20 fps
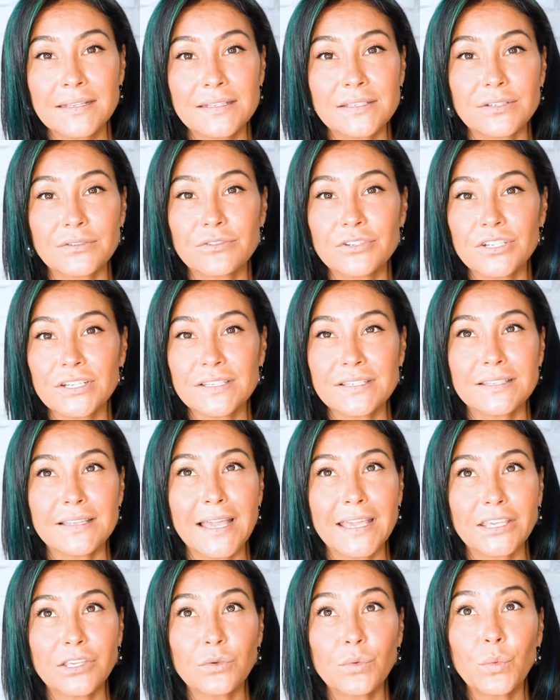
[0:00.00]
So just
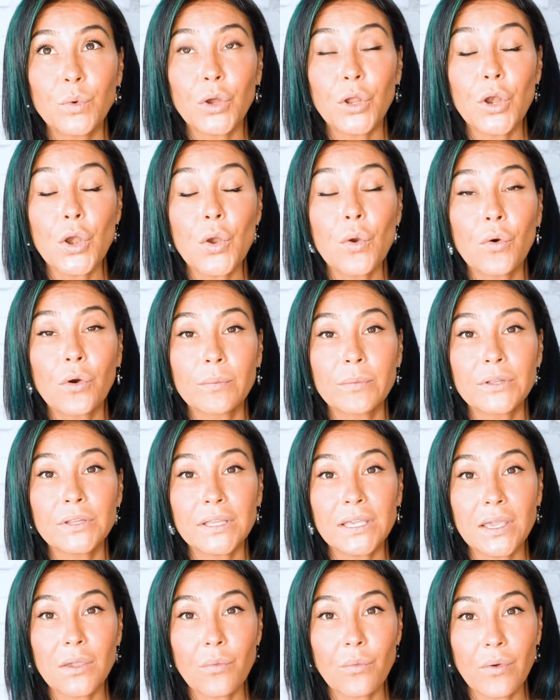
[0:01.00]
like you would
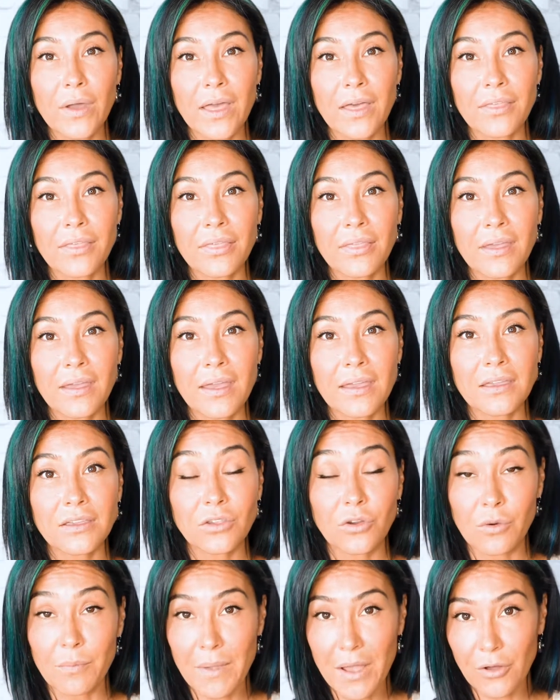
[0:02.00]
normally with
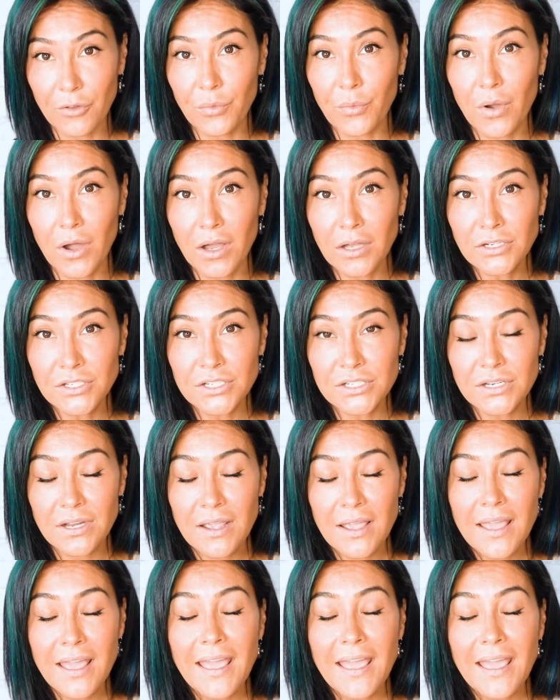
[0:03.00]
your mouthwash,